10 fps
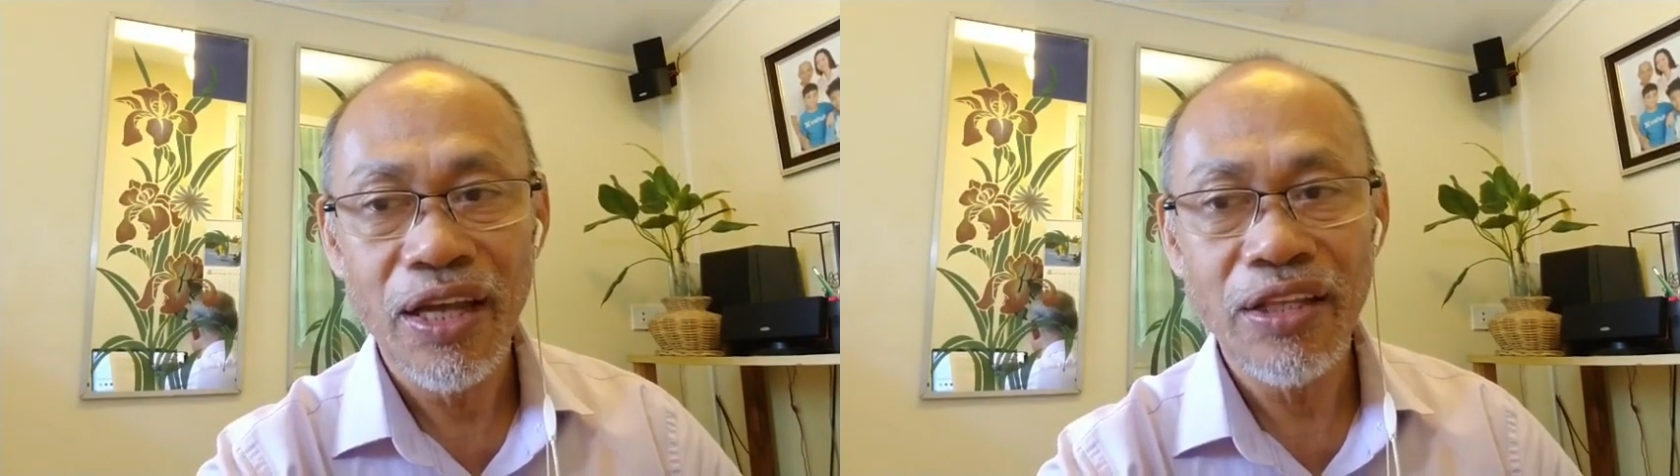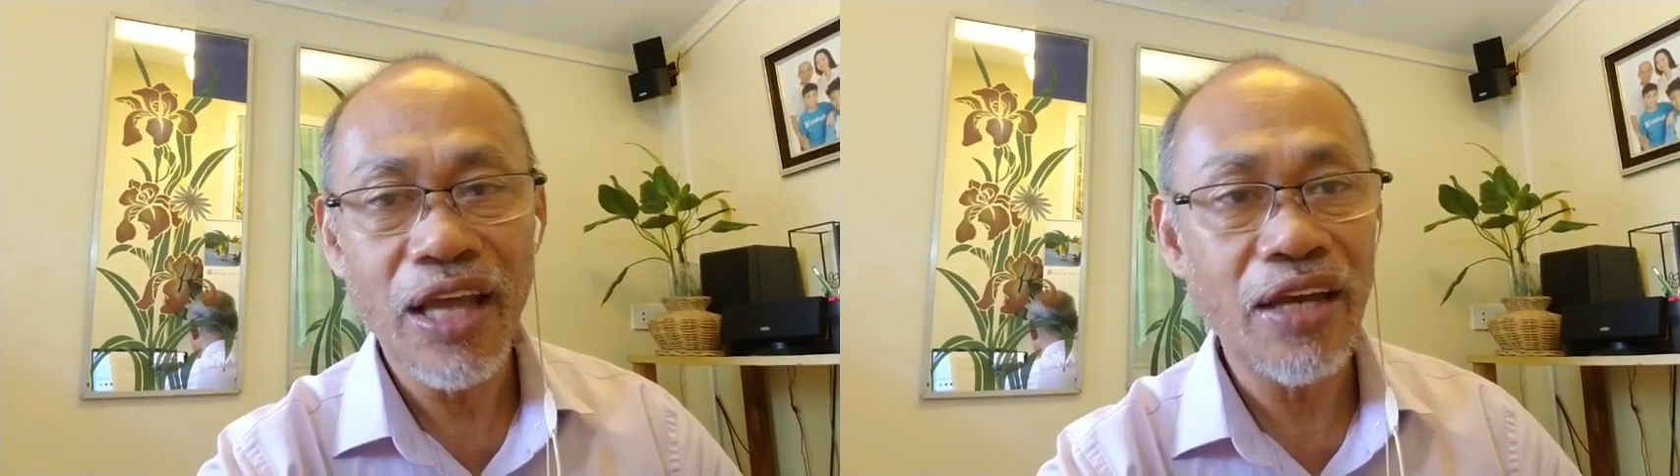
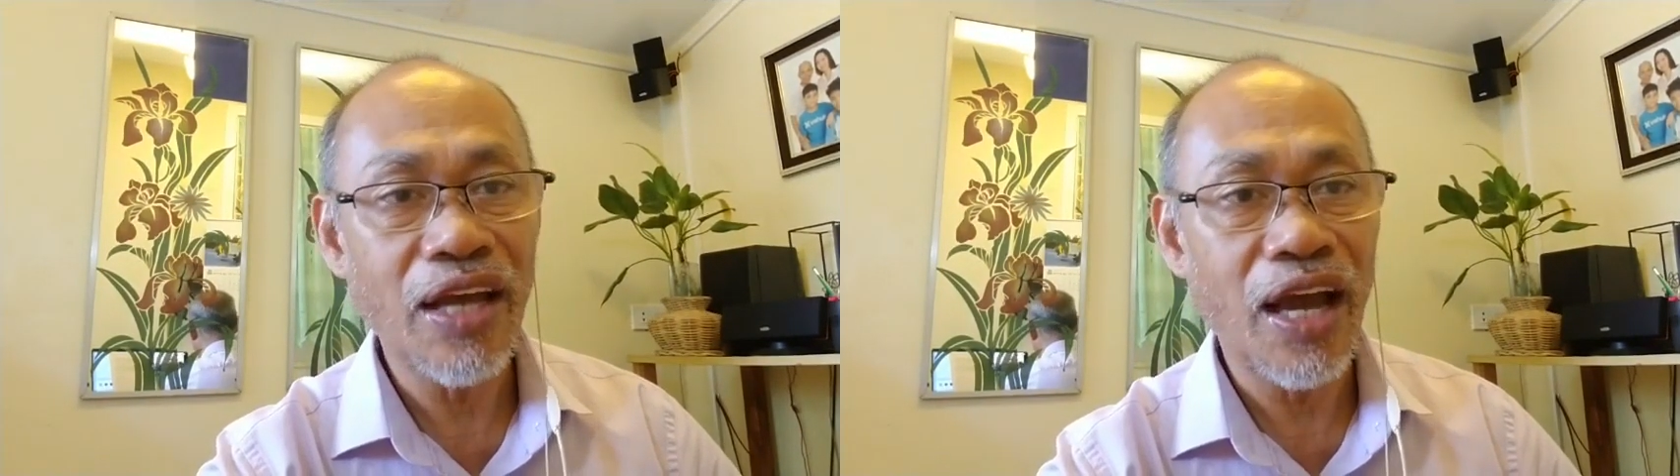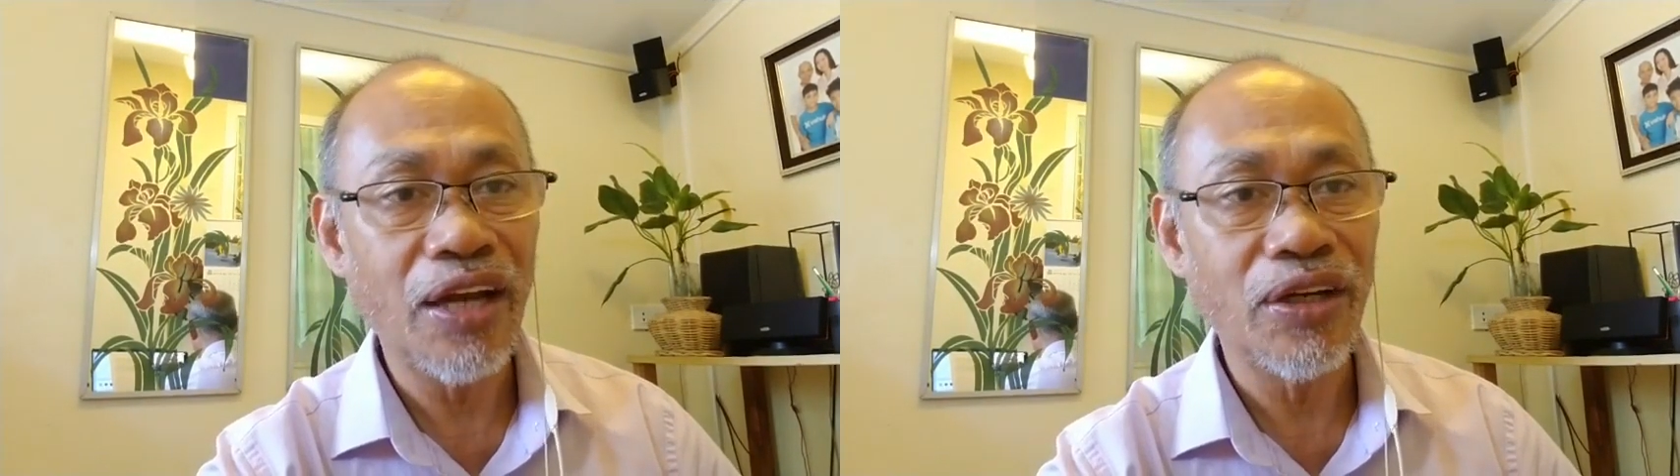
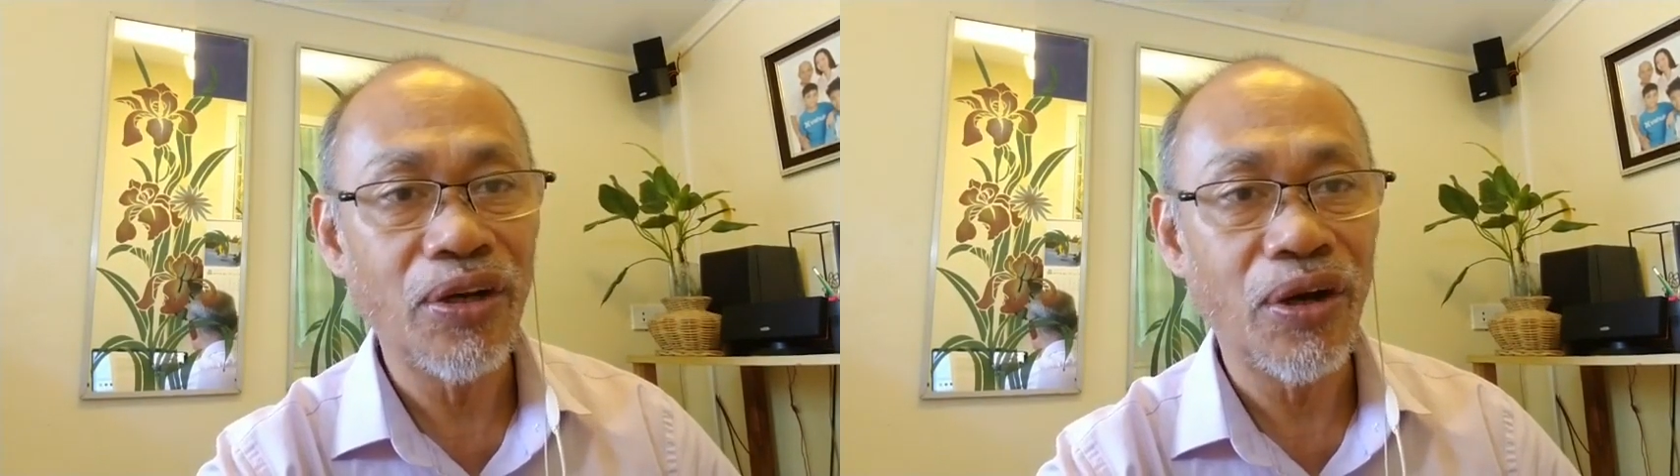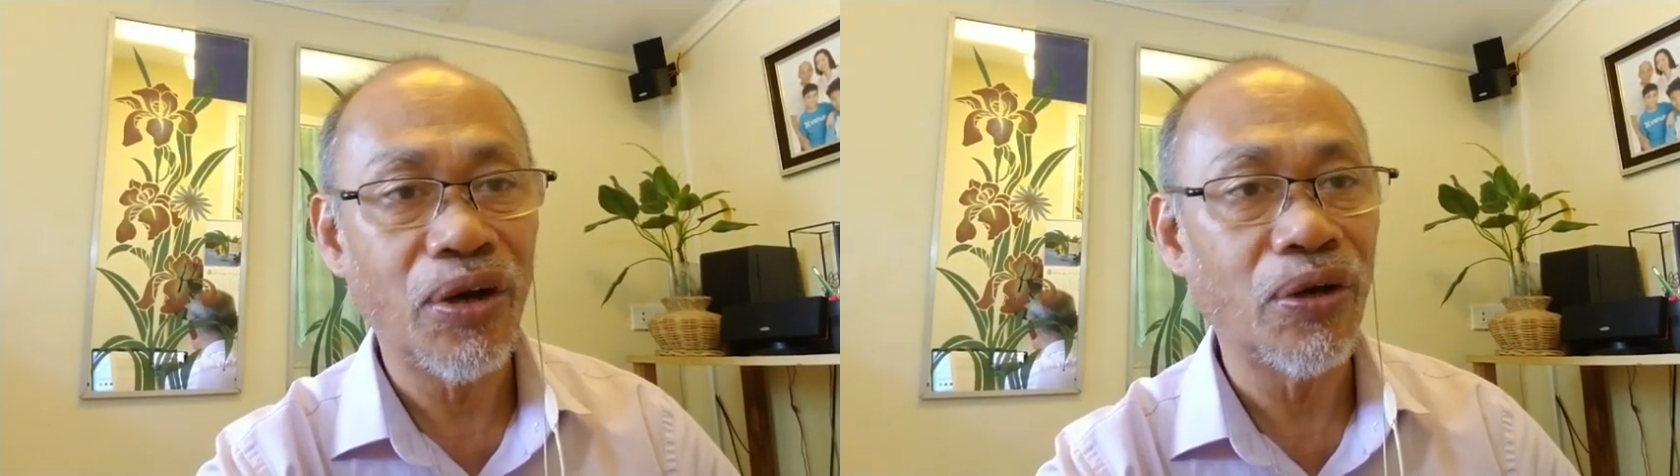then I'll
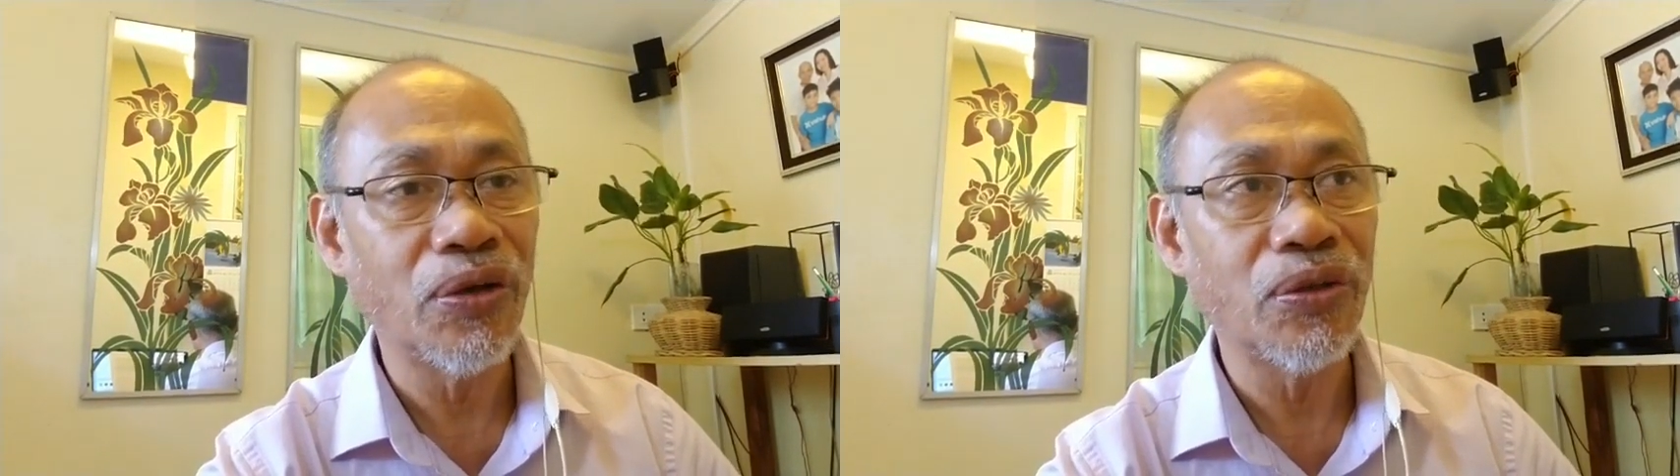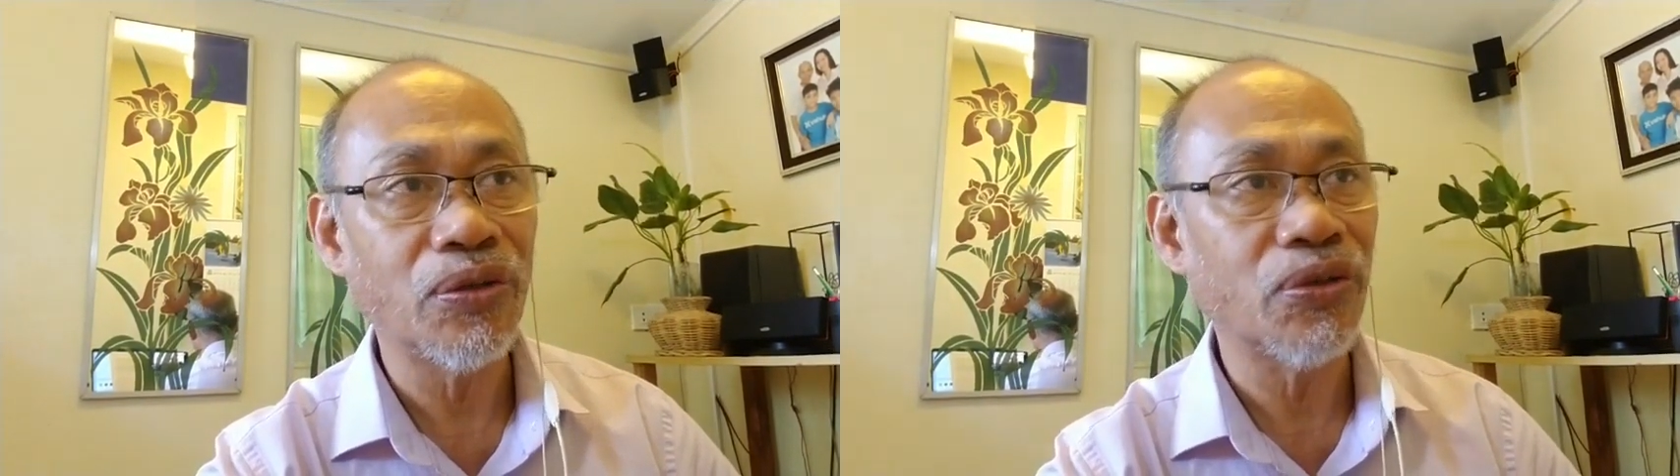
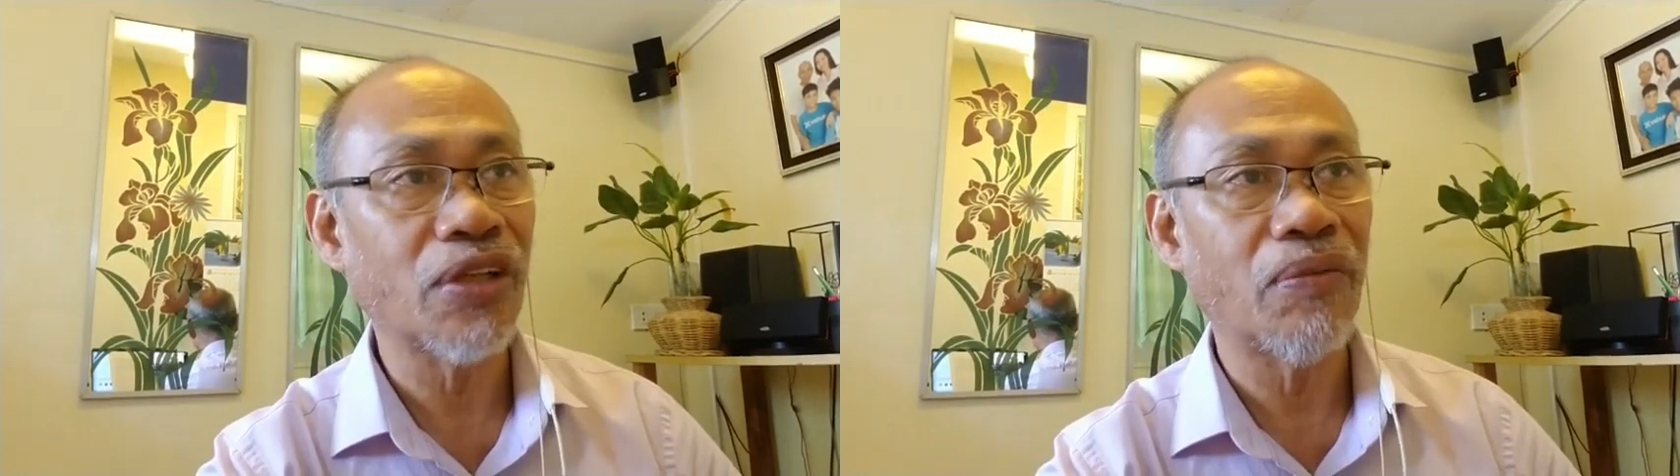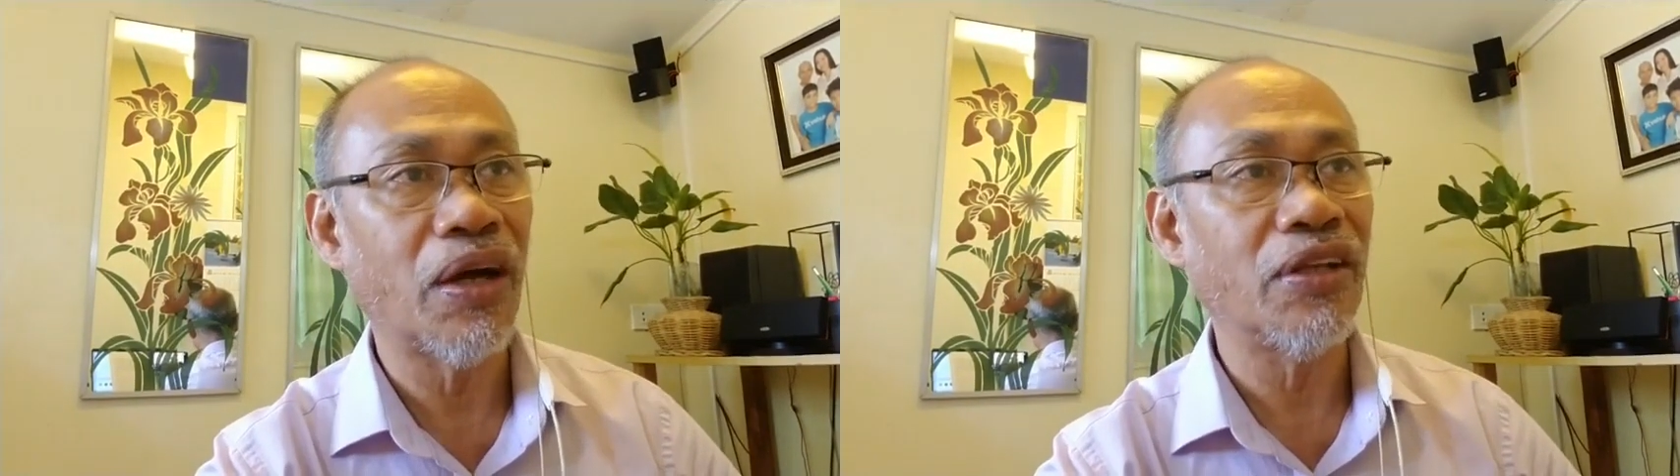go to
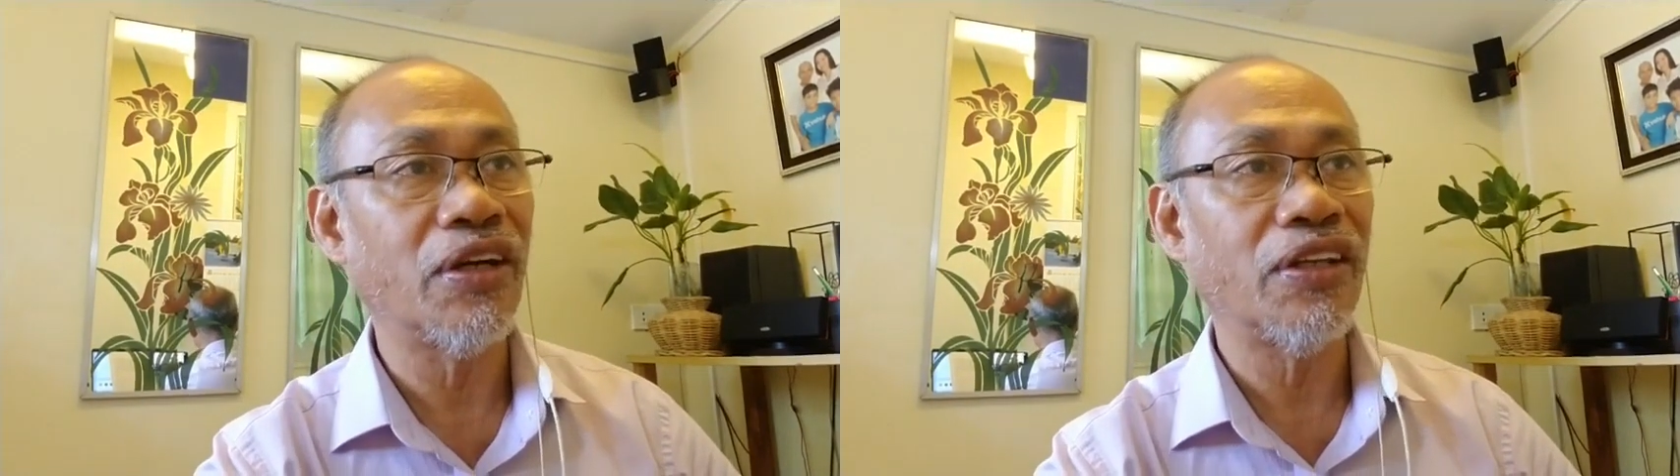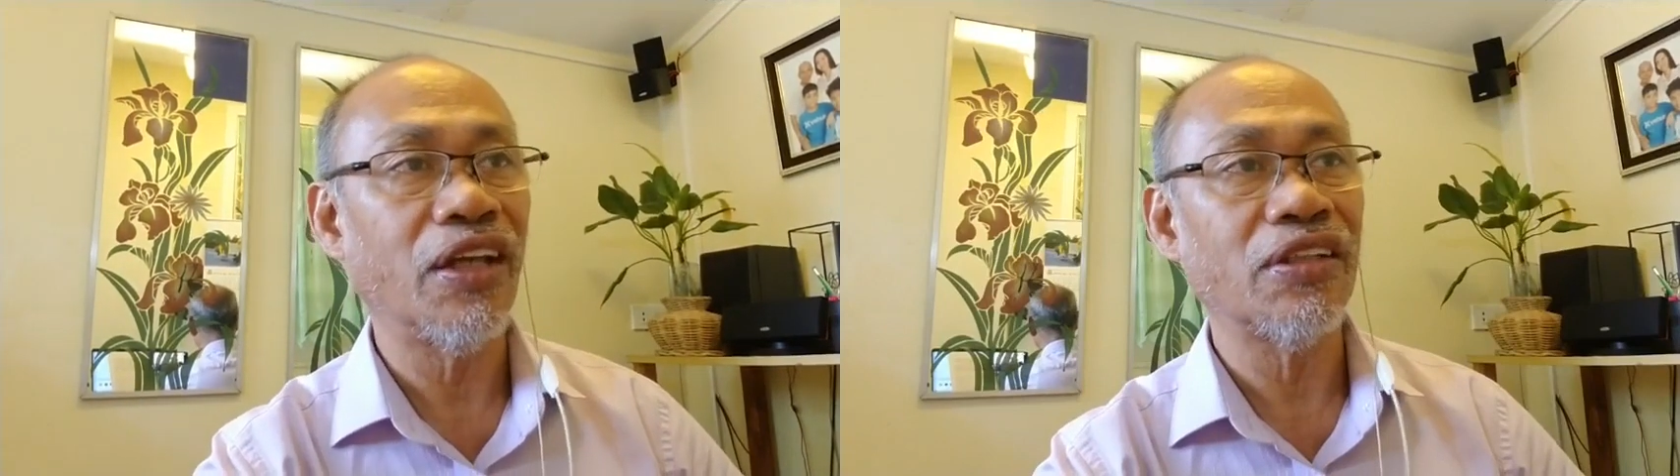some
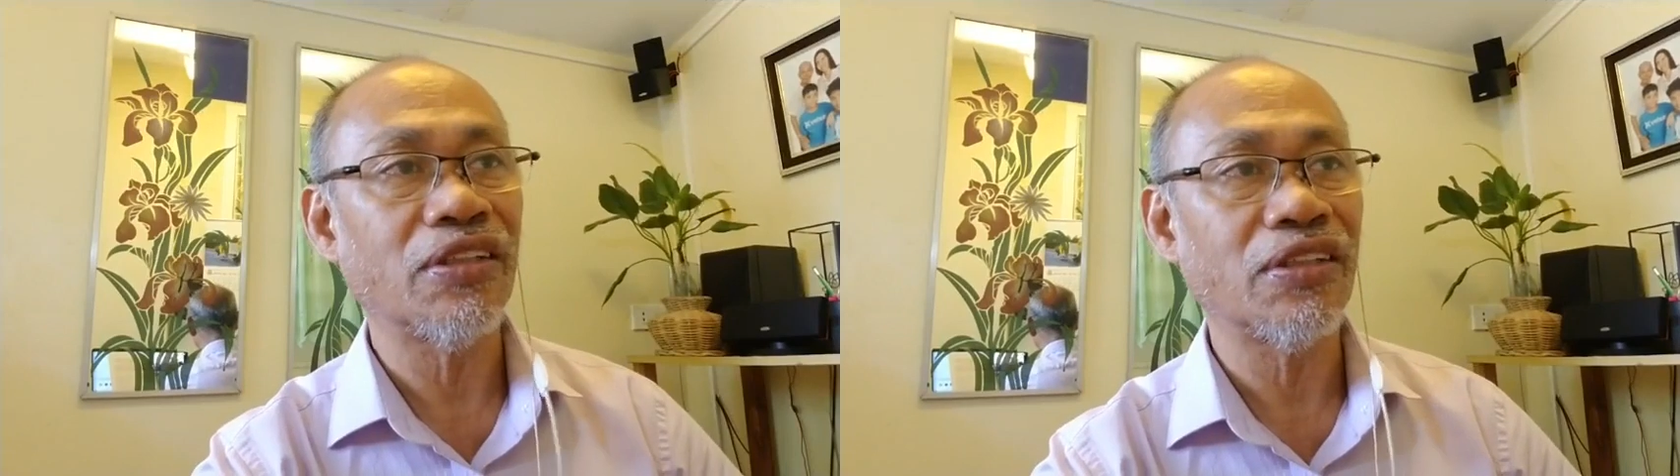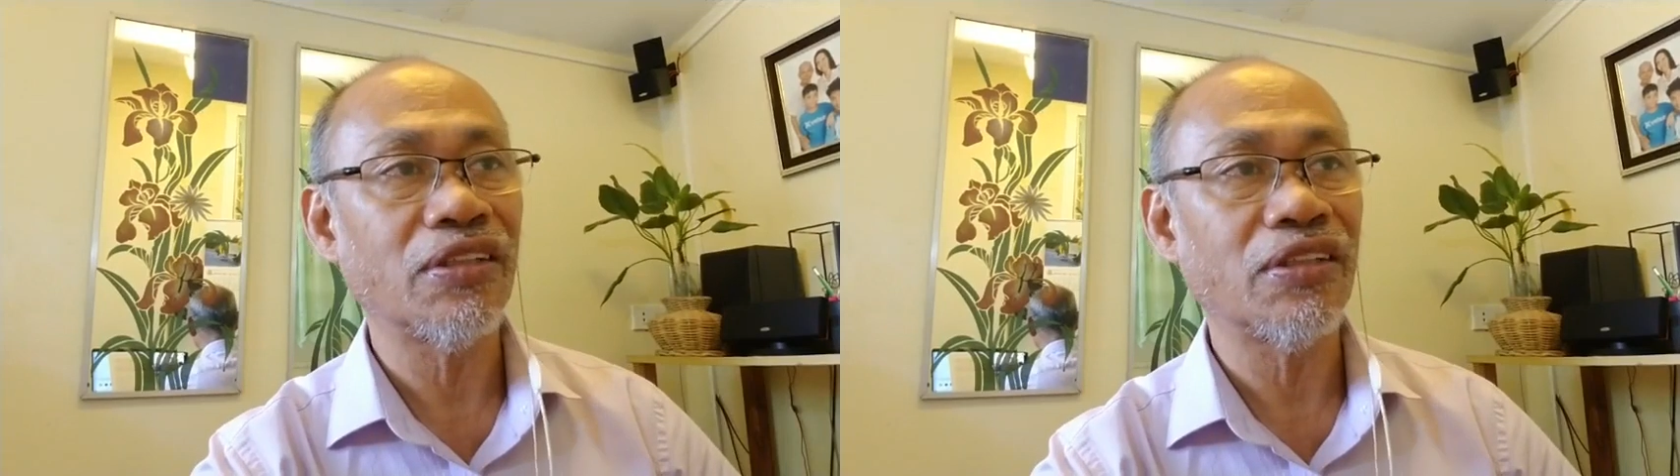other things.